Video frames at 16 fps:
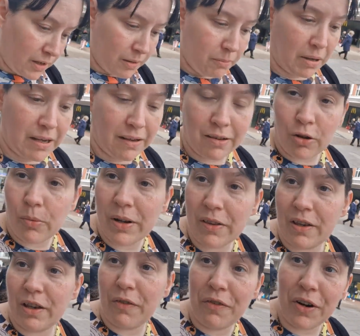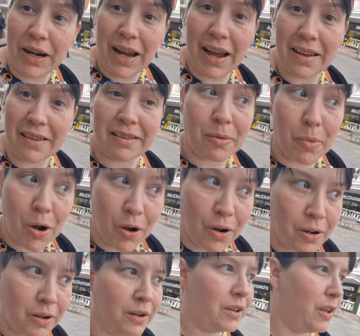MinxLaura123
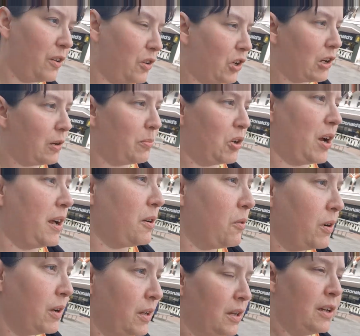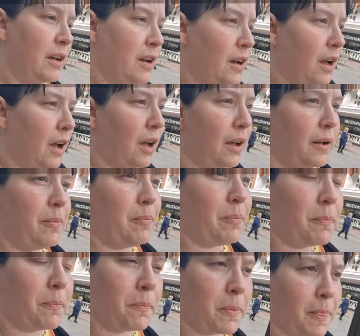ASMR YouTube channel
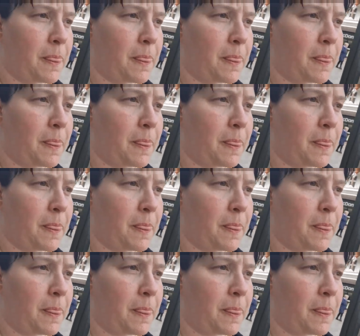um,